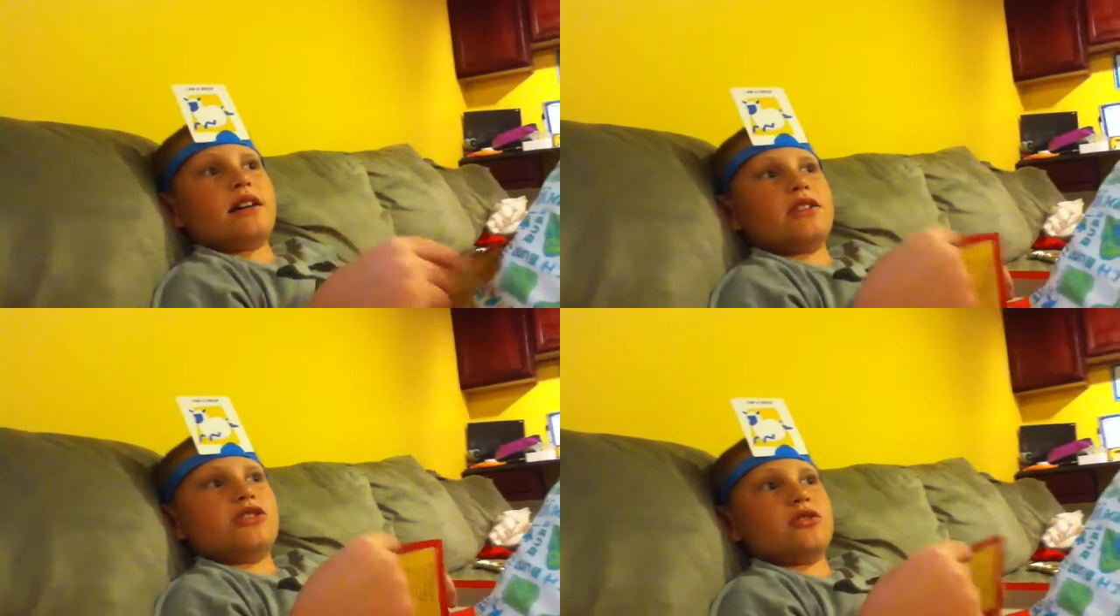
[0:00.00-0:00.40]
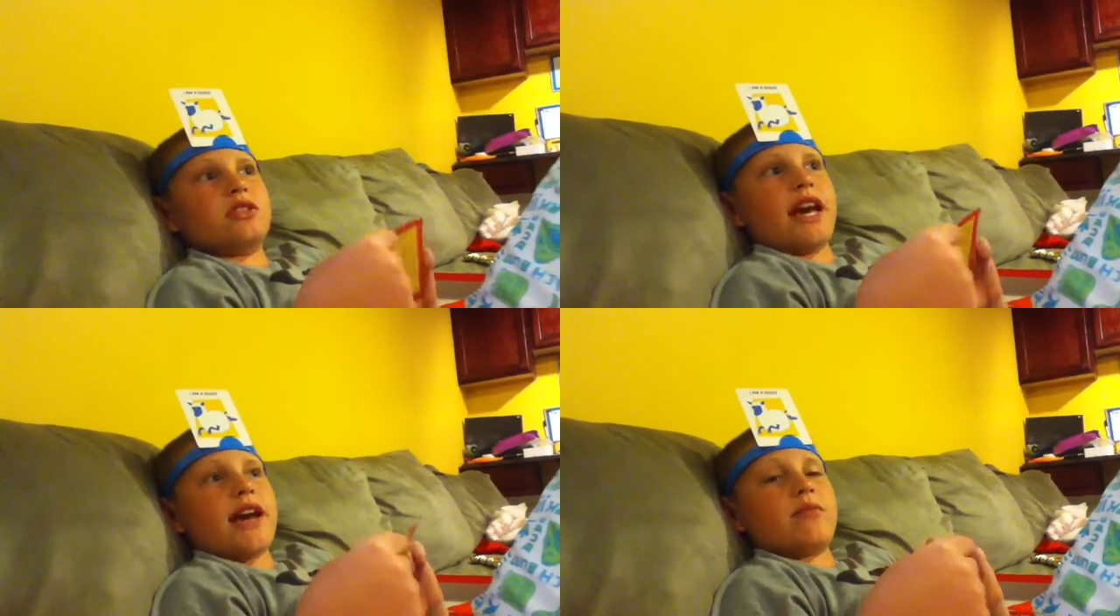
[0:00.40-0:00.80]
a
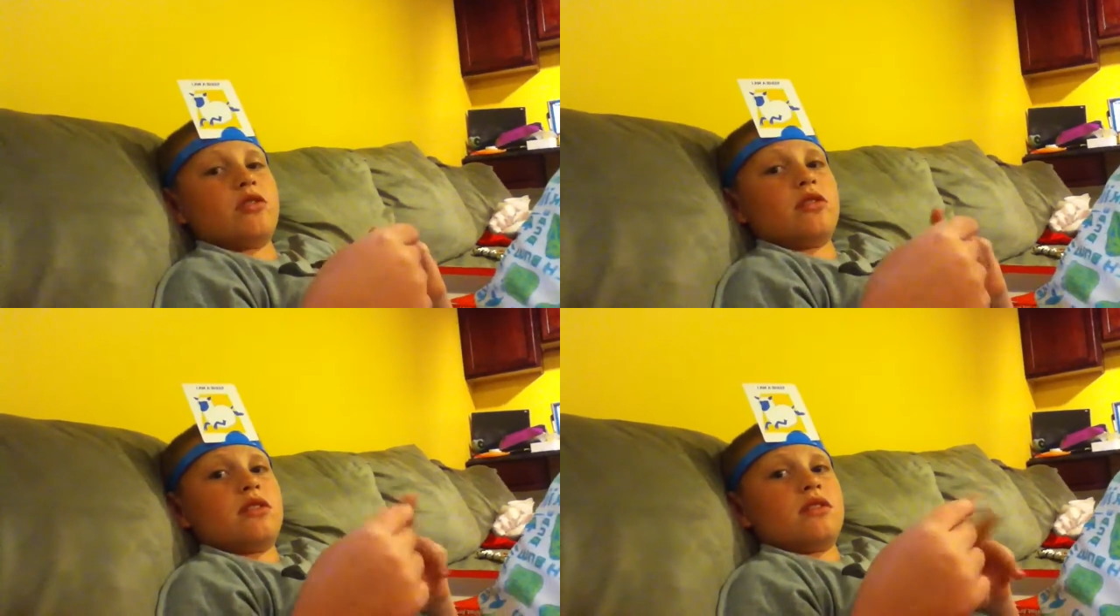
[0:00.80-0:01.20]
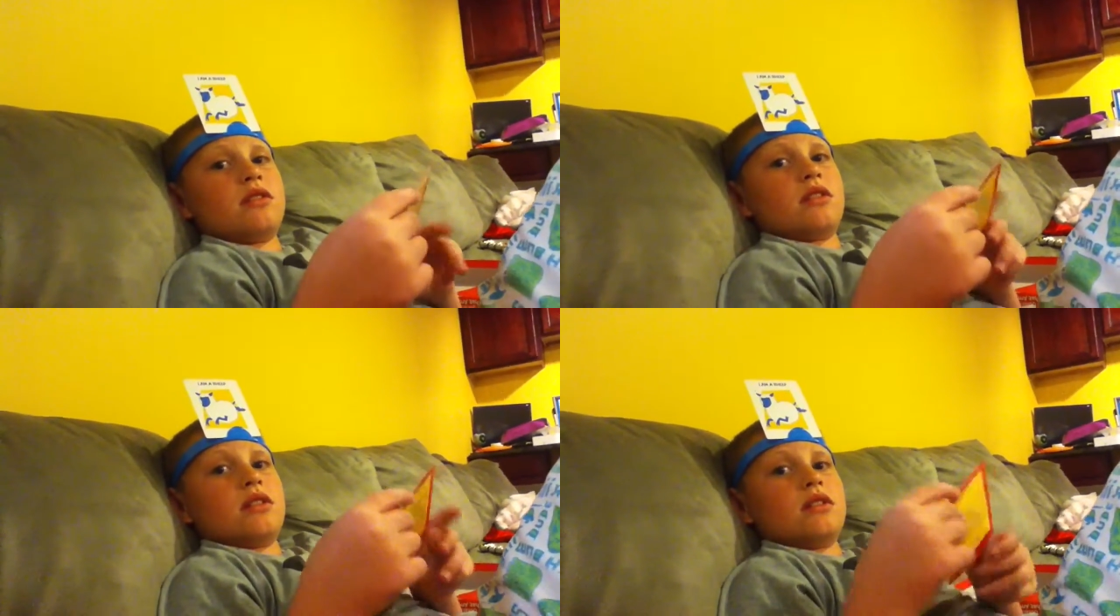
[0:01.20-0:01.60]
dirty animal?
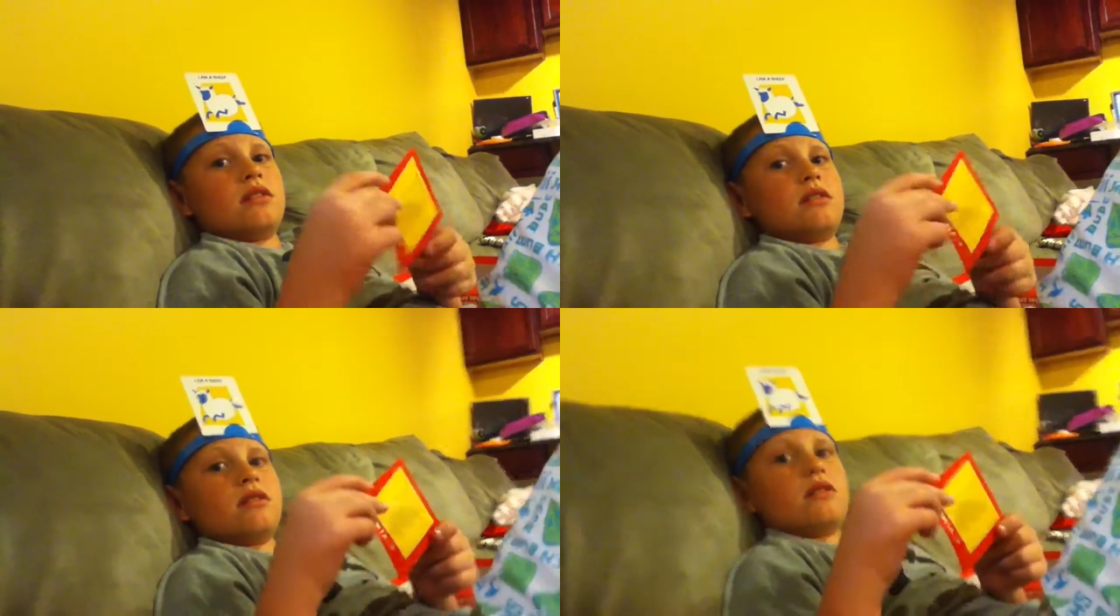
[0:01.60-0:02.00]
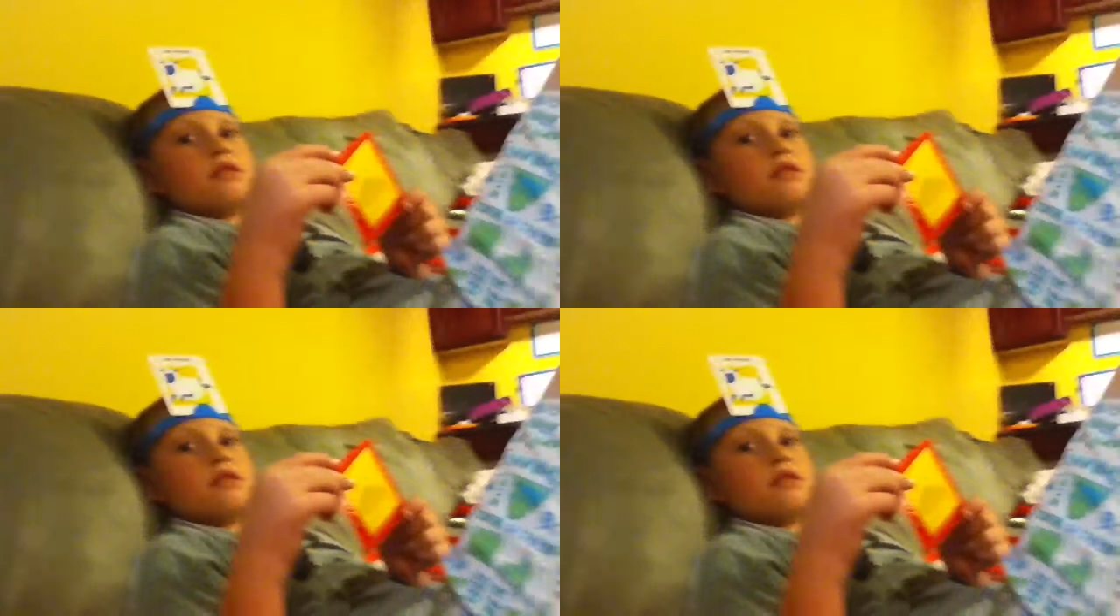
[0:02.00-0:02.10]
You can be